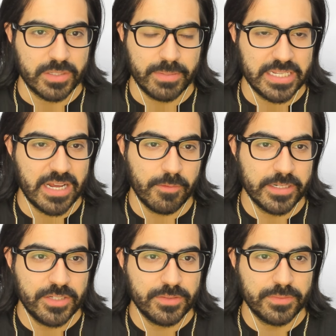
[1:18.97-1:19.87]
But yeah,
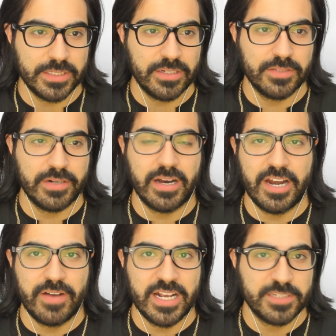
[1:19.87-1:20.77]
when you get to the
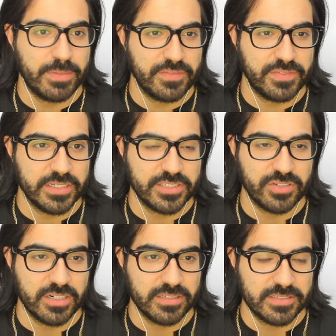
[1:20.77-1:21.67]
higher ranks, Butterfly
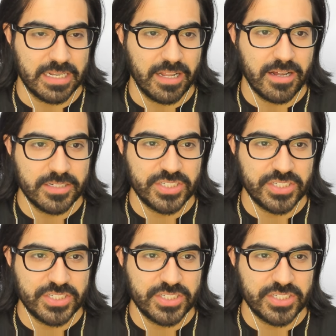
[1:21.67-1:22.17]
struggles a lot.